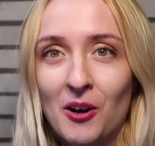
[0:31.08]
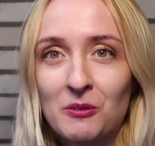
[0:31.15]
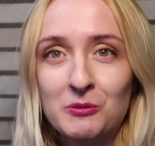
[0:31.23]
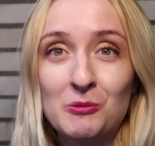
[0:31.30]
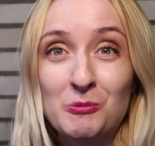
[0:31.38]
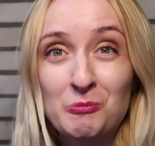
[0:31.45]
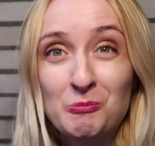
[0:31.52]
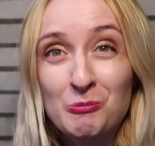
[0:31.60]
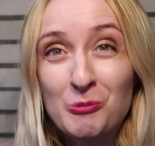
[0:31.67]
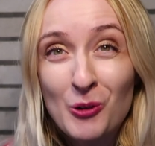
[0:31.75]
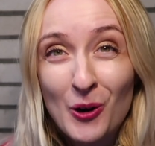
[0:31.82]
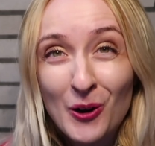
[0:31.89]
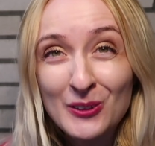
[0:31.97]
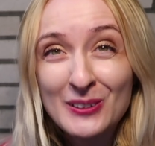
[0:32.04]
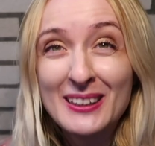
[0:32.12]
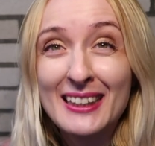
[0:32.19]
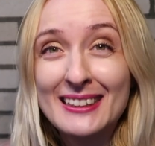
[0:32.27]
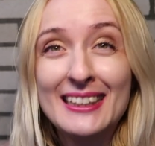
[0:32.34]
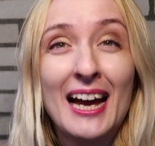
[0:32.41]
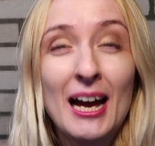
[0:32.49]
of what
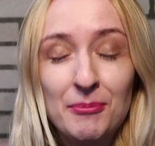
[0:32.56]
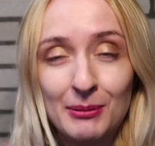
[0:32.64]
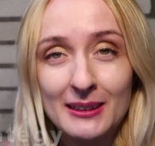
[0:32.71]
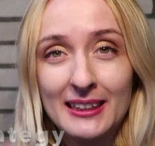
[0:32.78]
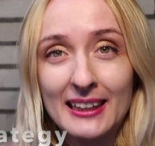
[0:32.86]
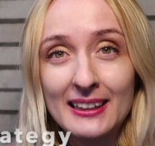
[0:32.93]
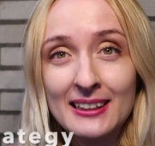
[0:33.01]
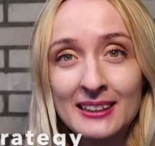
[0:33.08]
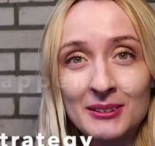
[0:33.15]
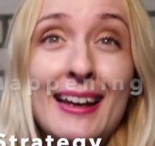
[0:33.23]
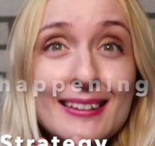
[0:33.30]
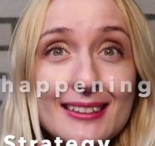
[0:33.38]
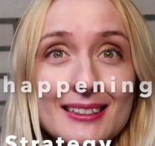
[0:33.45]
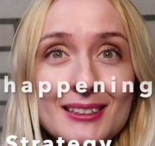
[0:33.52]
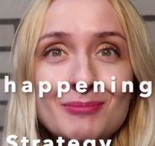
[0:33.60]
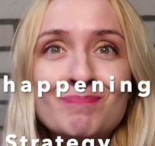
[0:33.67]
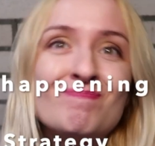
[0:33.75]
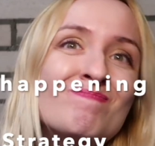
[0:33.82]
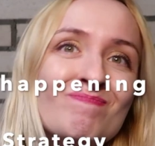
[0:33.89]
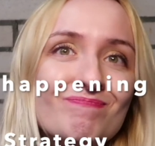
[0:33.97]
is happening and
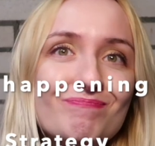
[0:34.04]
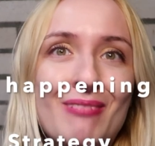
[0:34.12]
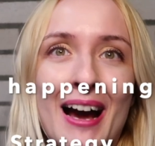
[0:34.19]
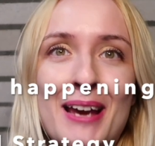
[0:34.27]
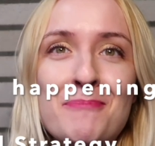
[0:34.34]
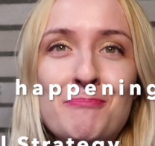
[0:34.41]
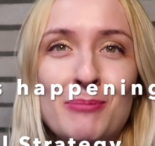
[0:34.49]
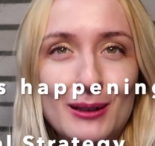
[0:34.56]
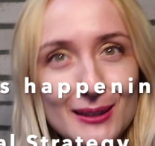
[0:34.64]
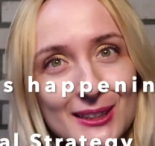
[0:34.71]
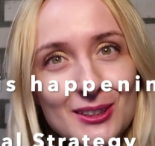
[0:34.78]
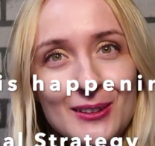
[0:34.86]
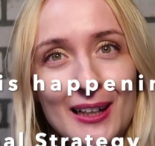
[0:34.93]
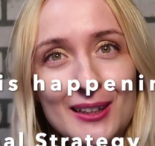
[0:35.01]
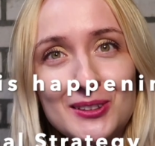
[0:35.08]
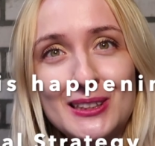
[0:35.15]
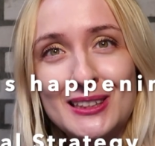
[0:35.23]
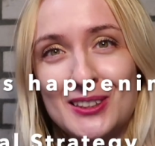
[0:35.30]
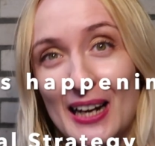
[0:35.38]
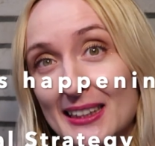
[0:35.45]
my personal
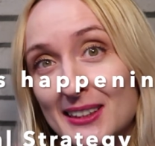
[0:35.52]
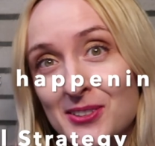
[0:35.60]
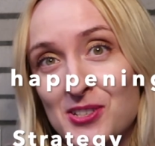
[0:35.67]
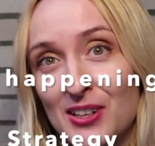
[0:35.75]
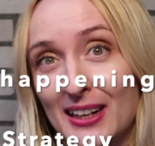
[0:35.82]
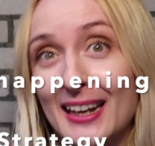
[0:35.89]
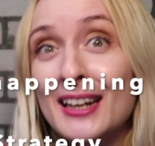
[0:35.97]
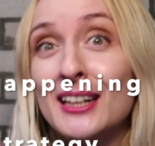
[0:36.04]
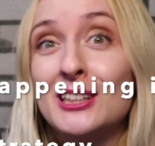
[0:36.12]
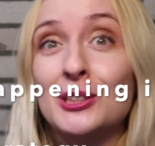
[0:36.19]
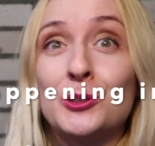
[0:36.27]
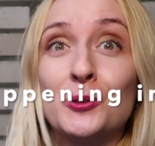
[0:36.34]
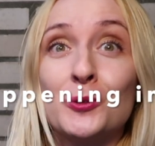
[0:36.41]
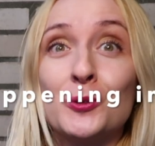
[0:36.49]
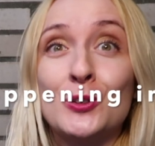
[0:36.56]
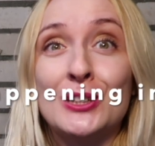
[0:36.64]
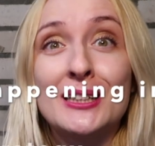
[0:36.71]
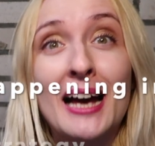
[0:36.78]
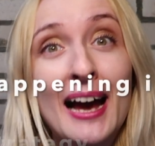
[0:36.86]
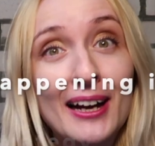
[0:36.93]
strategy to
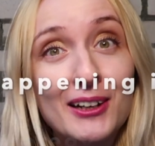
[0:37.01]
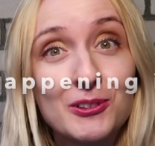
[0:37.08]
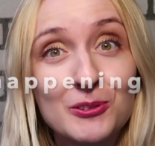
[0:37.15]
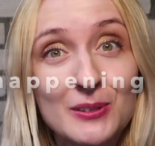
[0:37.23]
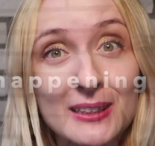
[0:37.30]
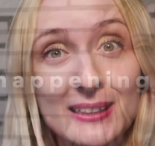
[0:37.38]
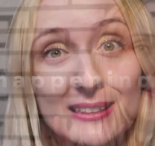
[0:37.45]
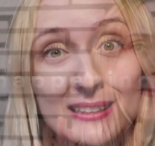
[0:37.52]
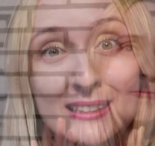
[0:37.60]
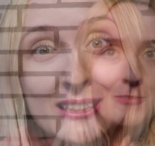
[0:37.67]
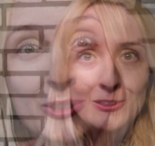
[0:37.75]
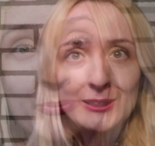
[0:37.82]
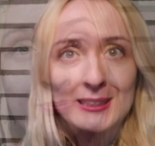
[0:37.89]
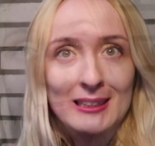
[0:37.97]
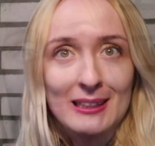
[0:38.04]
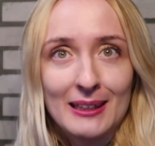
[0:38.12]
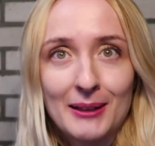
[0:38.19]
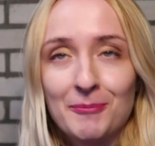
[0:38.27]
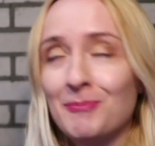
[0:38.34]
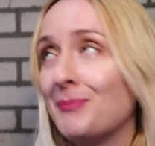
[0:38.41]
tackle this.
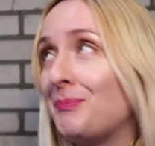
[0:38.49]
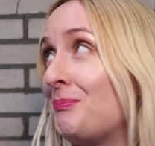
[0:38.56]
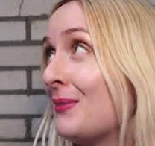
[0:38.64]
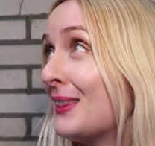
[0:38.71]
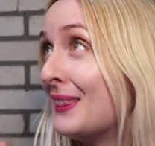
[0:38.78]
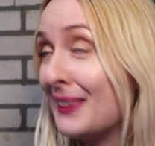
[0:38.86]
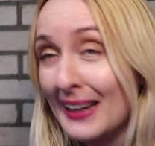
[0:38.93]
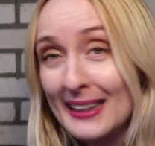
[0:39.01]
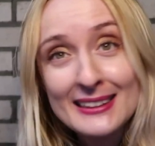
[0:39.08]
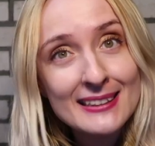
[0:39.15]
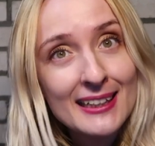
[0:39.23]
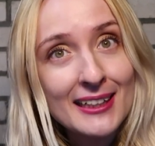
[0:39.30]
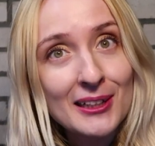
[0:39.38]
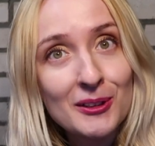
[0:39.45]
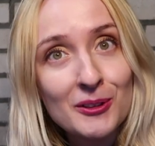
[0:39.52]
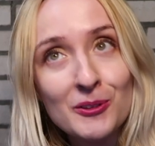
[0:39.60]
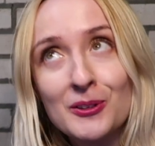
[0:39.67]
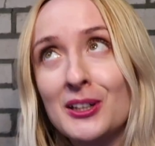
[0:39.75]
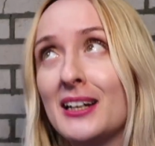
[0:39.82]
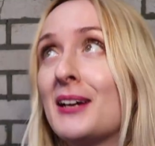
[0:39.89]
Firstly, let's take a
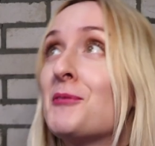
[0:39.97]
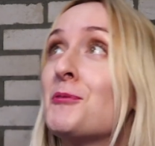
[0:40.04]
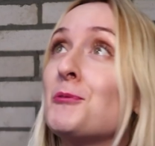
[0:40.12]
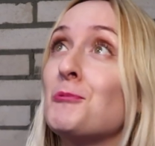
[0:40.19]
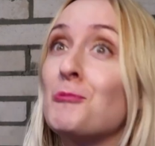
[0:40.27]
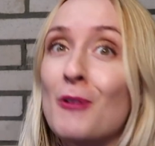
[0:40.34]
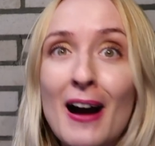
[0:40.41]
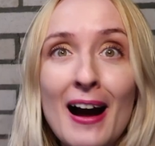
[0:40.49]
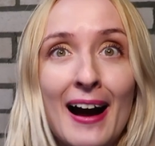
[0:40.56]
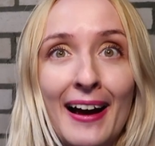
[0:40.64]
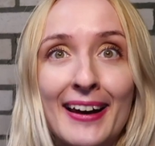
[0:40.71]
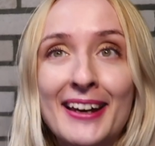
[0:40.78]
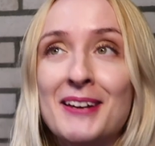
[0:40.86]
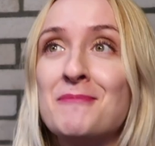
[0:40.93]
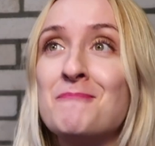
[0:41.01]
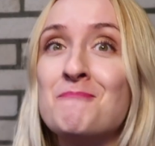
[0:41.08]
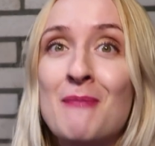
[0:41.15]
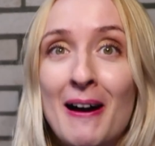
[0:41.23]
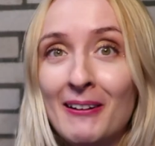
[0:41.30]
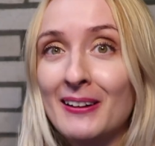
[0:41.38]
look why
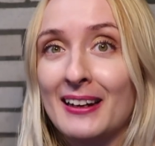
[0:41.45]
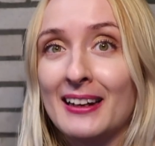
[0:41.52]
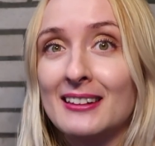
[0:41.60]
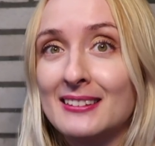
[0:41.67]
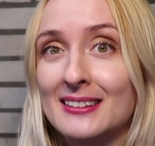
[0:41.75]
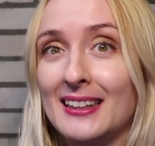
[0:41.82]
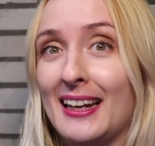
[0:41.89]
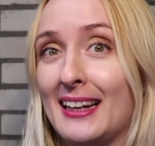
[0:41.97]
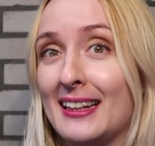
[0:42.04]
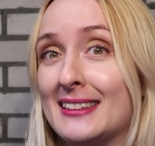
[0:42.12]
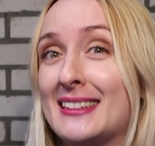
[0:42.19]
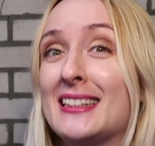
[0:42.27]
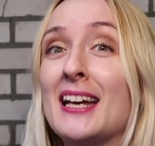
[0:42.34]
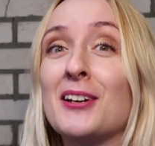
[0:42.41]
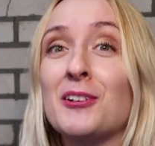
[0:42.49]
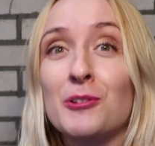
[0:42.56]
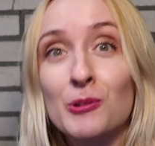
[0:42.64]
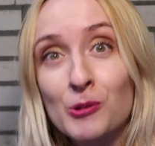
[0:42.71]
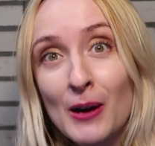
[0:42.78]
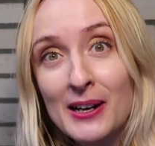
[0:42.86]
market is
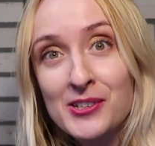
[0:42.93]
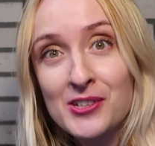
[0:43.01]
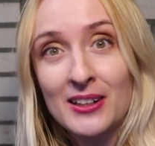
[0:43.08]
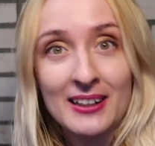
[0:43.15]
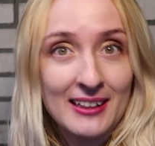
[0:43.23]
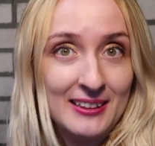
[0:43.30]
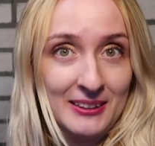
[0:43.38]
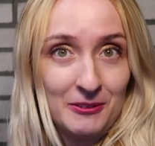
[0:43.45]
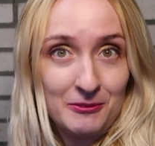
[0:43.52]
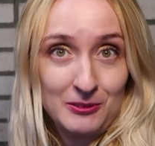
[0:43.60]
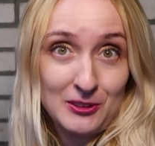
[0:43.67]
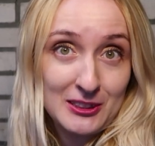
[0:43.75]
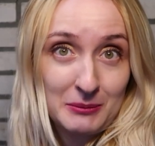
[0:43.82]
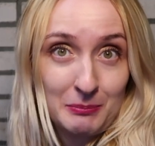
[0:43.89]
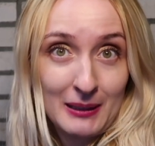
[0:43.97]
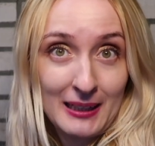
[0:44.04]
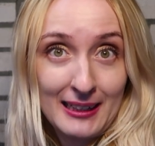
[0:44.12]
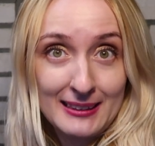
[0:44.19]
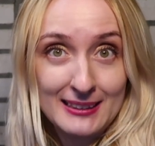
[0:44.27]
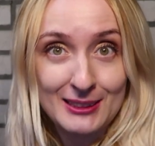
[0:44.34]
crashing in the first
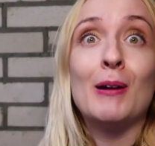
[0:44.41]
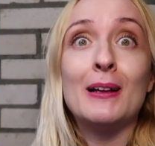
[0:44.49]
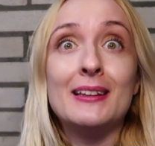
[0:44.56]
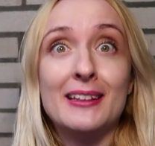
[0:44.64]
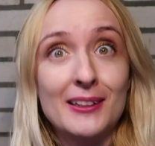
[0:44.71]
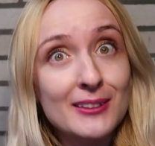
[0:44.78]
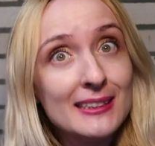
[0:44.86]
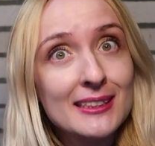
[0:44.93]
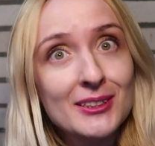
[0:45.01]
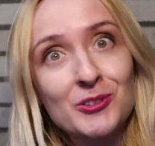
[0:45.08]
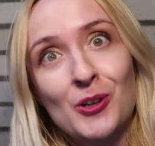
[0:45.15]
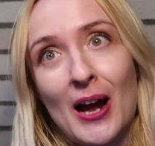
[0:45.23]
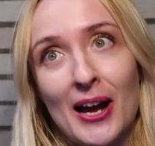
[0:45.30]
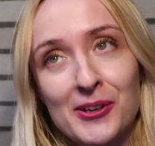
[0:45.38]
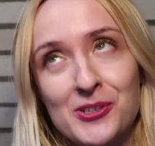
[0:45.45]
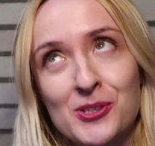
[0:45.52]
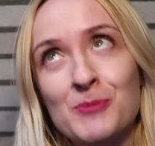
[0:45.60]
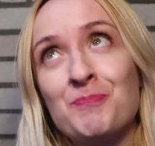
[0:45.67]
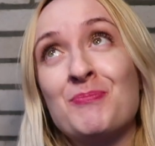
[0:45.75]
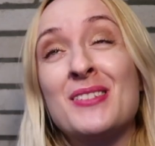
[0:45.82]
place. When there is a
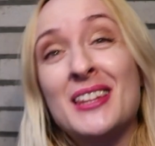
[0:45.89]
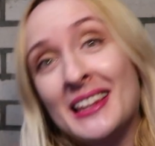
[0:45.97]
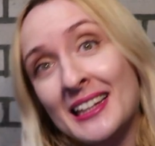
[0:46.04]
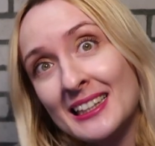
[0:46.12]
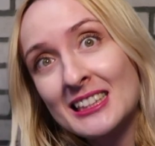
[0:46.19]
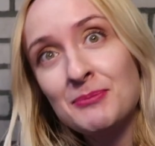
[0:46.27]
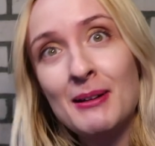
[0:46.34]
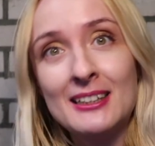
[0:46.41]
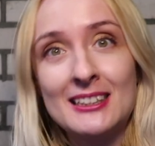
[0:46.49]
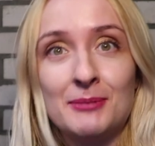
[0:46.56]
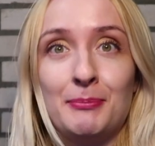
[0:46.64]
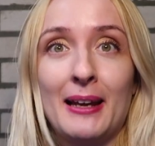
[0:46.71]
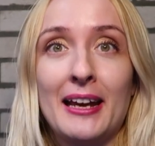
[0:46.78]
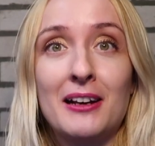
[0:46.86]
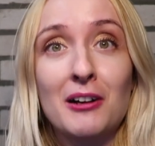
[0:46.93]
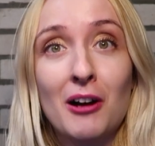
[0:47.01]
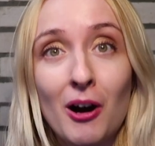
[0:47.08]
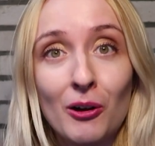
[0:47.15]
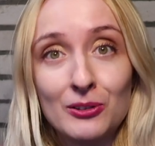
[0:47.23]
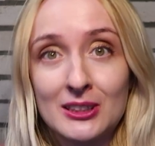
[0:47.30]
crash, this must be
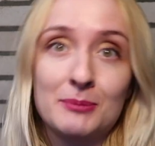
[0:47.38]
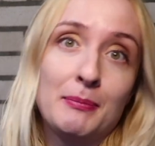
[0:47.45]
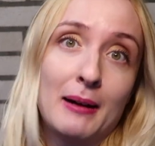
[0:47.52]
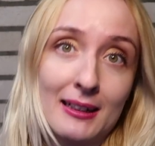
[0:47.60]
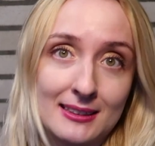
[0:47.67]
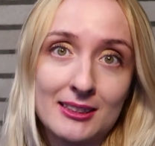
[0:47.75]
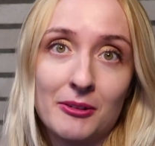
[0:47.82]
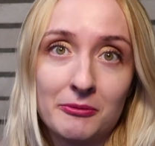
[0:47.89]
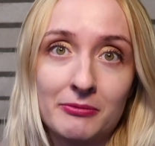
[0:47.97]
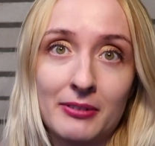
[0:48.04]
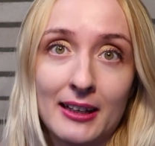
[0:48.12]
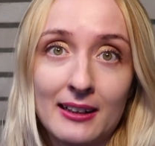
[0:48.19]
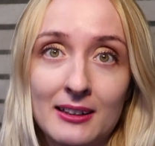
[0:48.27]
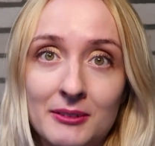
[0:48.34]
caused by something.